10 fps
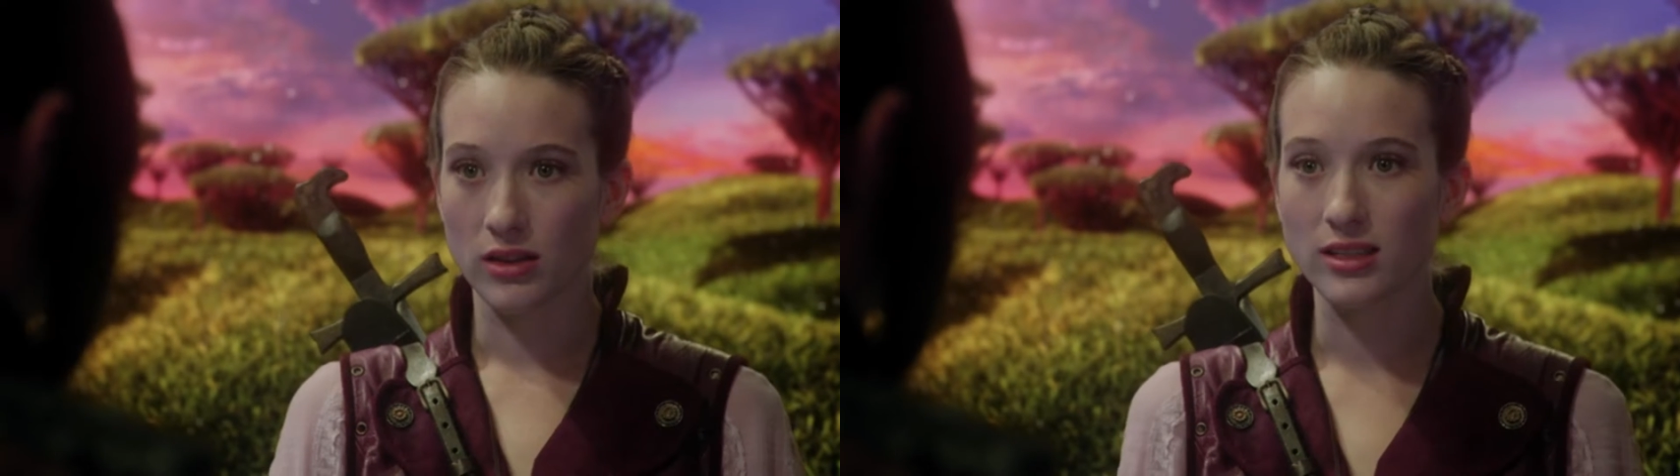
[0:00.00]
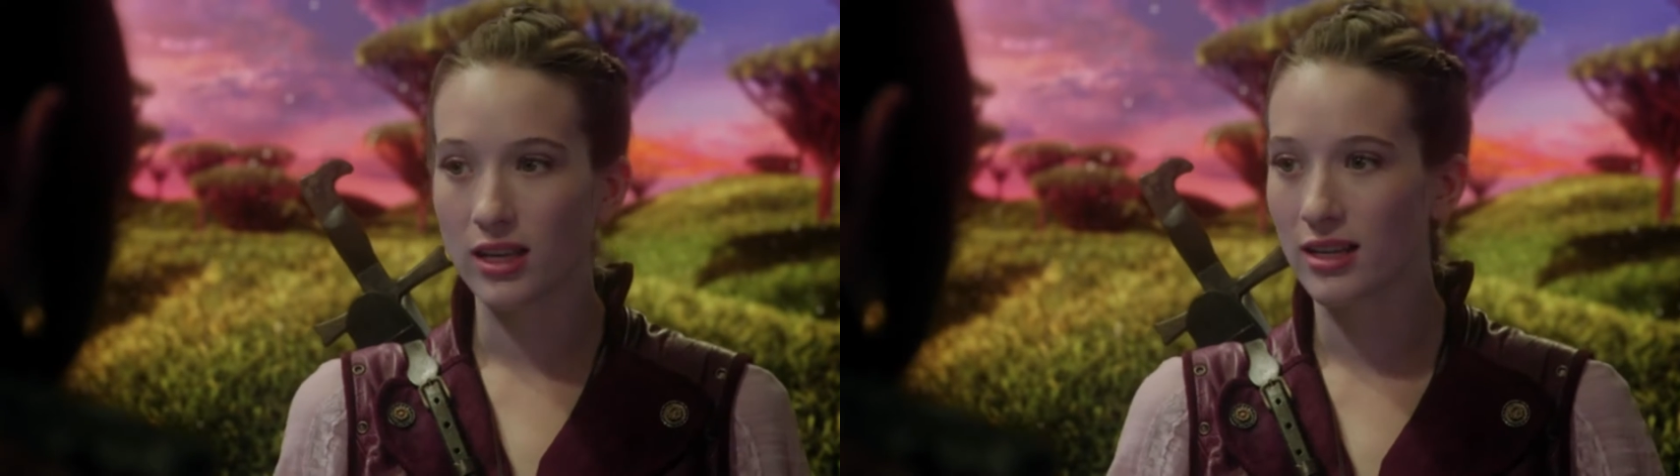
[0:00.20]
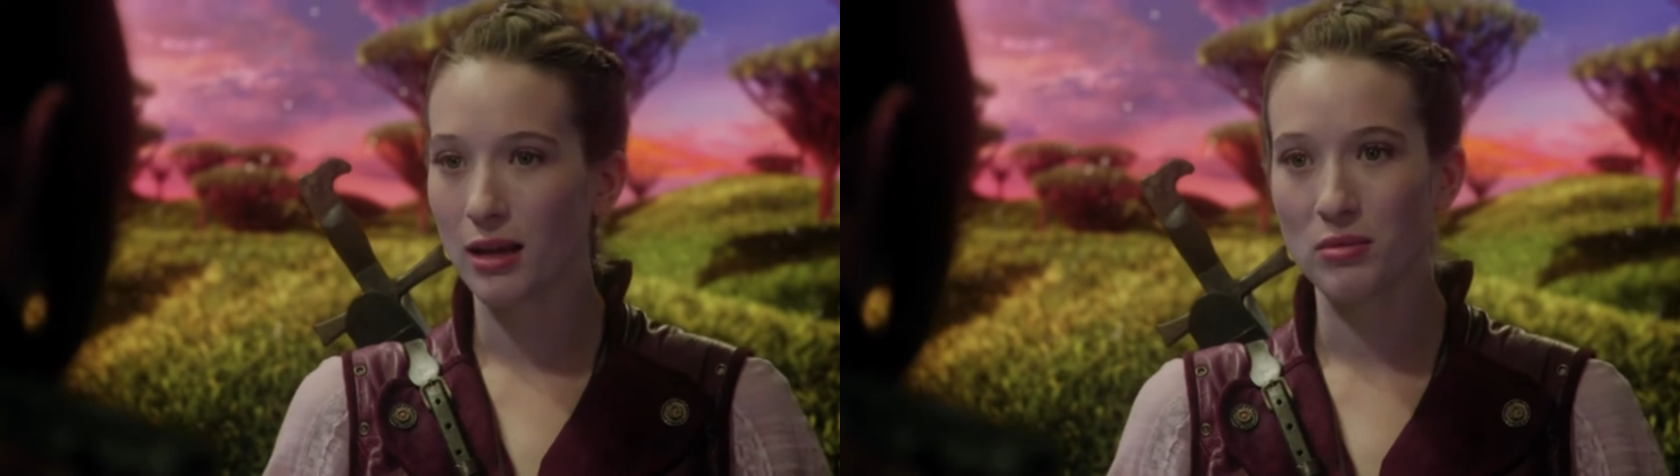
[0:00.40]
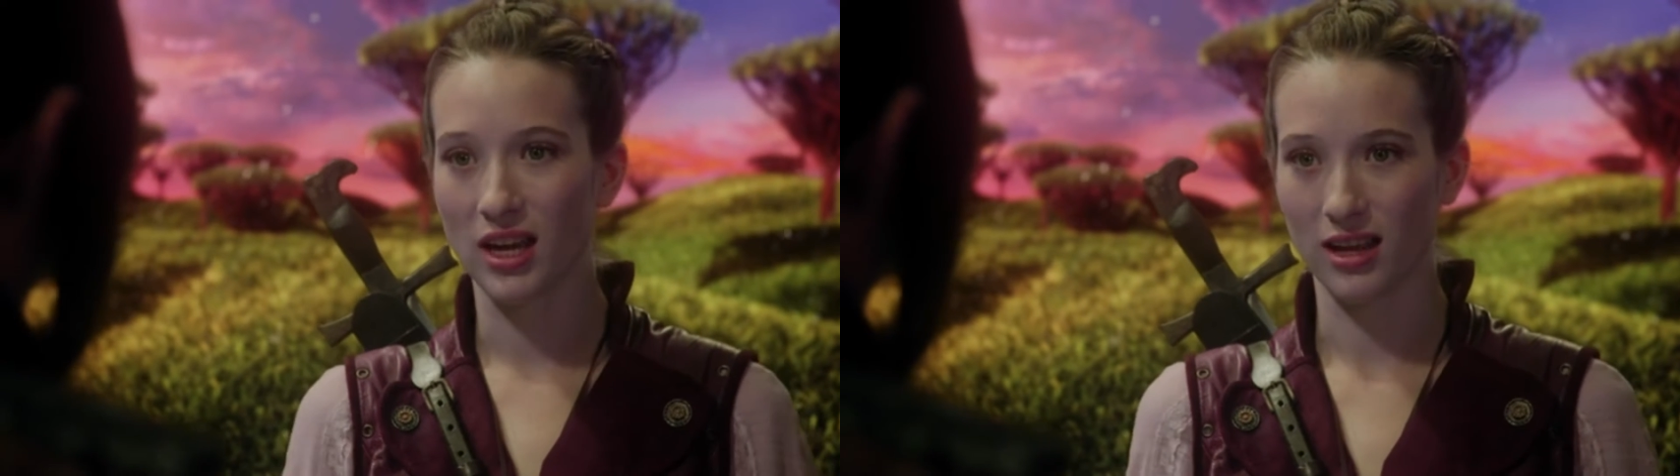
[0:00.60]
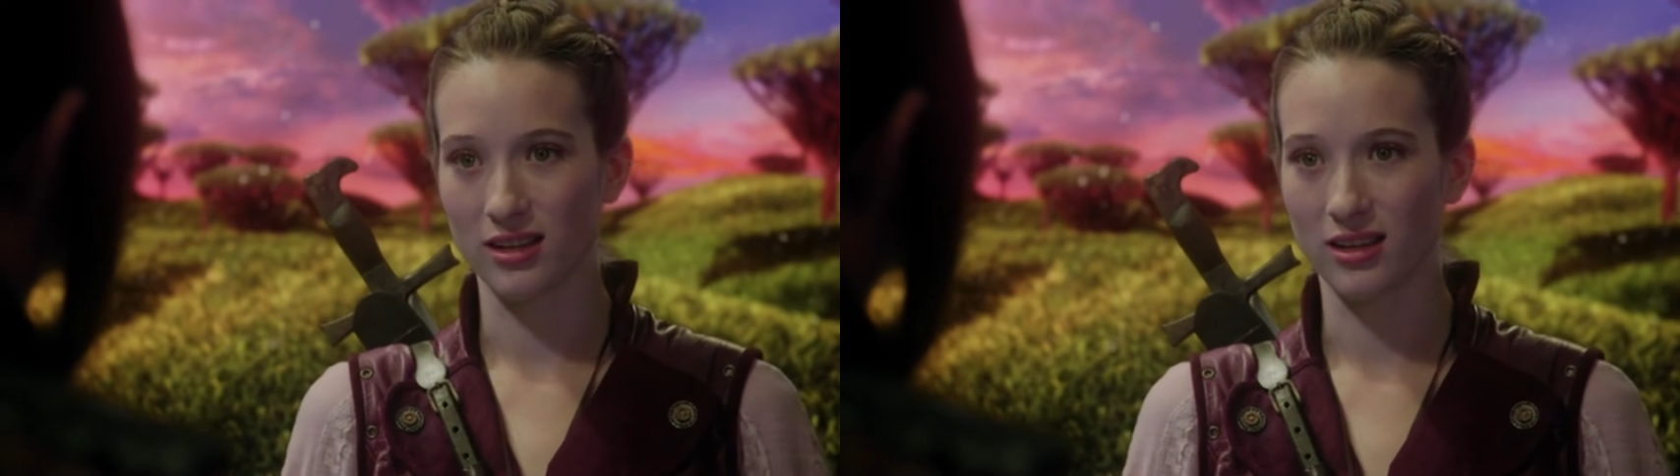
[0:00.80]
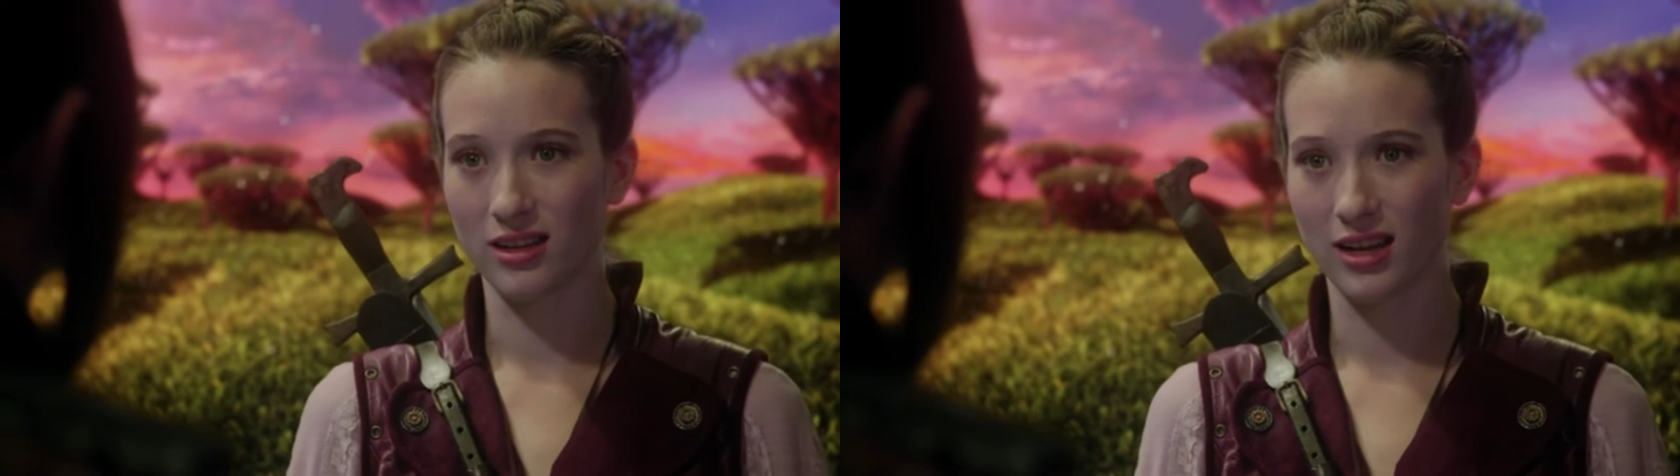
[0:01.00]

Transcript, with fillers: There's that name again.